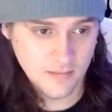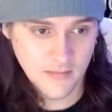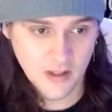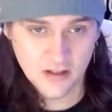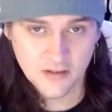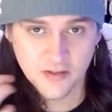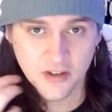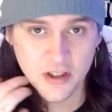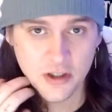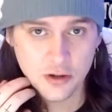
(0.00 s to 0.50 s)

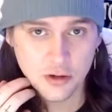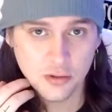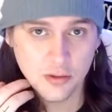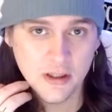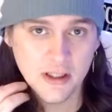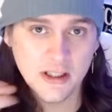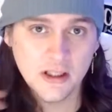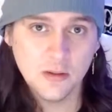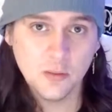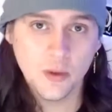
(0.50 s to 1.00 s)

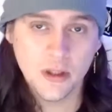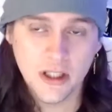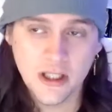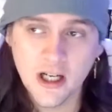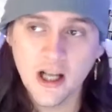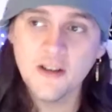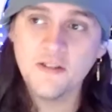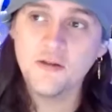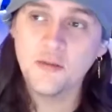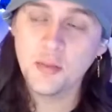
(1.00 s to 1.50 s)
Eventually, when
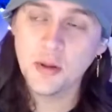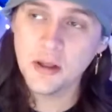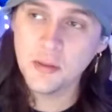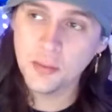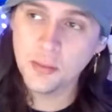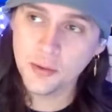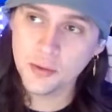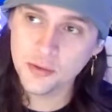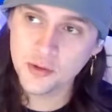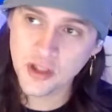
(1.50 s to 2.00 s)
enough
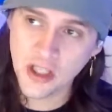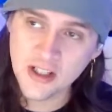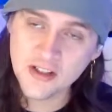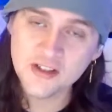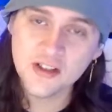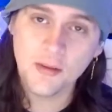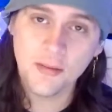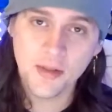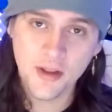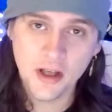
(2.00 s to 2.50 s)
people say
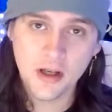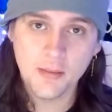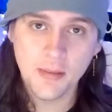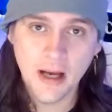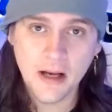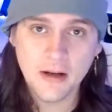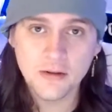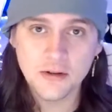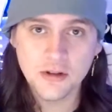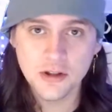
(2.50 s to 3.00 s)
something
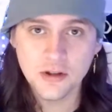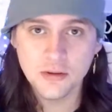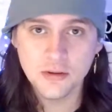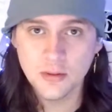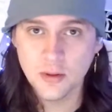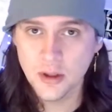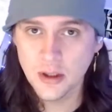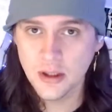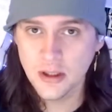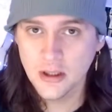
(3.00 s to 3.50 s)
about
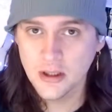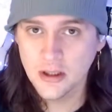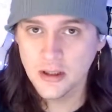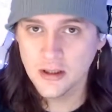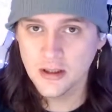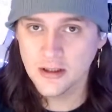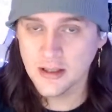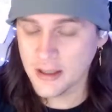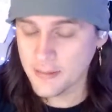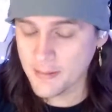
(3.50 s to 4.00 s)
you,
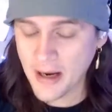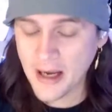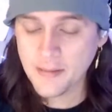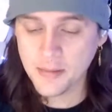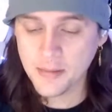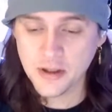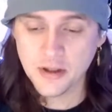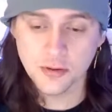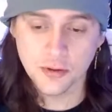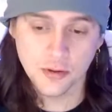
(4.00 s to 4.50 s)
it might
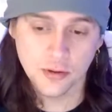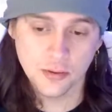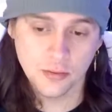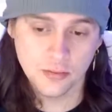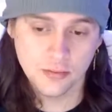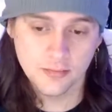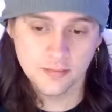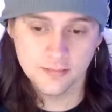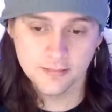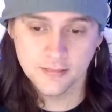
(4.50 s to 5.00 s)
be true.
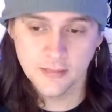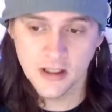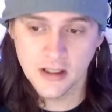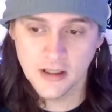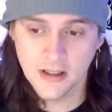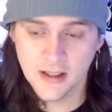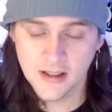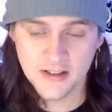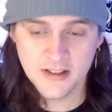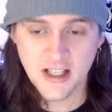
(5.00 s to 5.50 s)

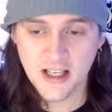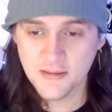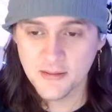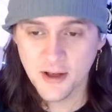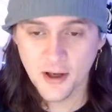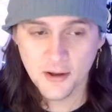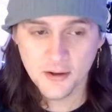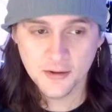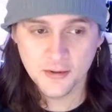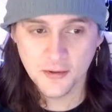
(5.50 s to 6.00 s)
And the same
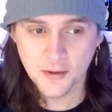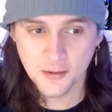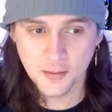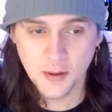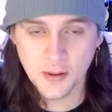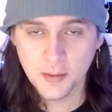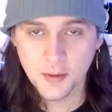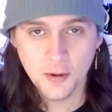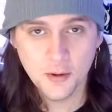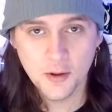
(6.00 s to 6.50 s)
goes for
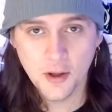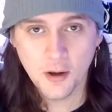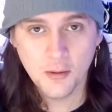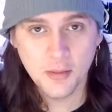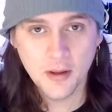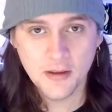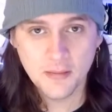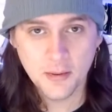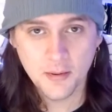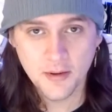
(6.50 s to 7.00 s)
people who don't
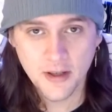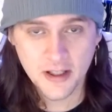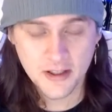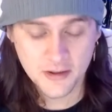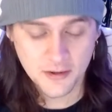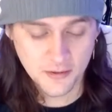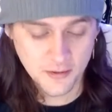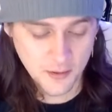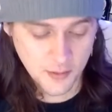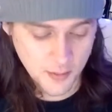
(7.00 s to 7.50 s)
play
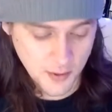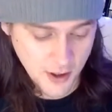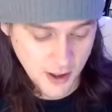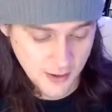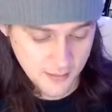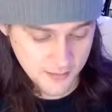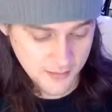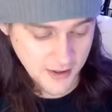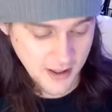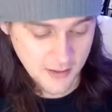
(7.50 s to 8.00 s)
professional football.
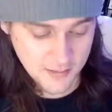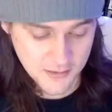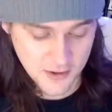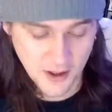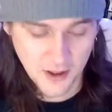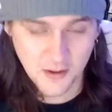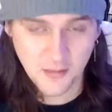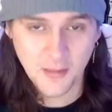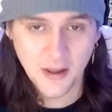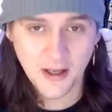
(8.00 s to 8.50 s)
I'm
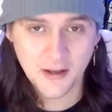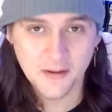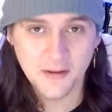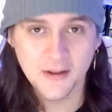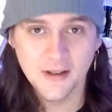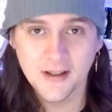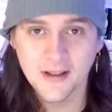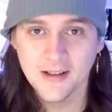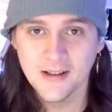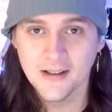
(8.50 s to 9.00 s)
talking about,
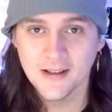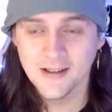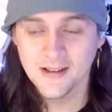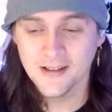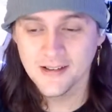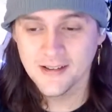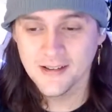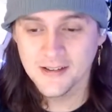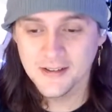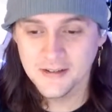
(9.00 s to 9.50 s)

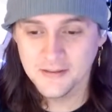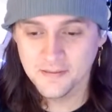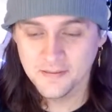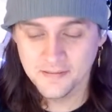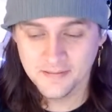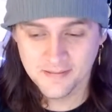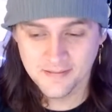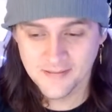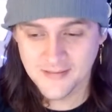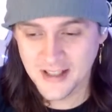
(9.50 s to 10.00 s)

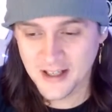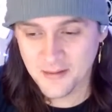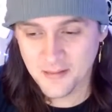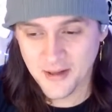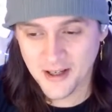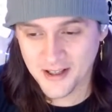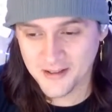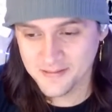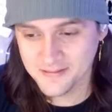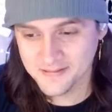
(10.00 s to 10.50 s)
never
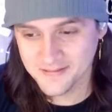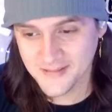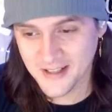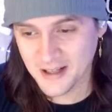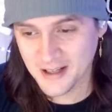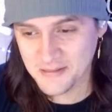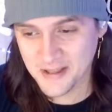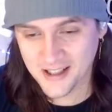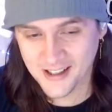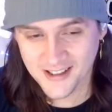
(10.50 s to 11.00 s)
mind.
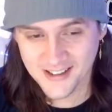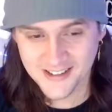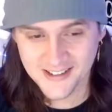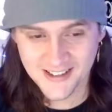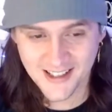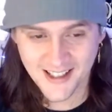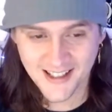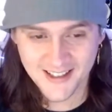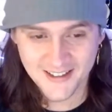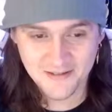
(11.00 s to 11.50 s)
I'm not going to
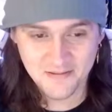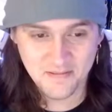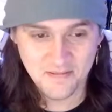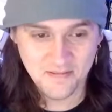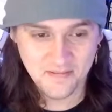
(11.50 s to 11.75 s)
say it.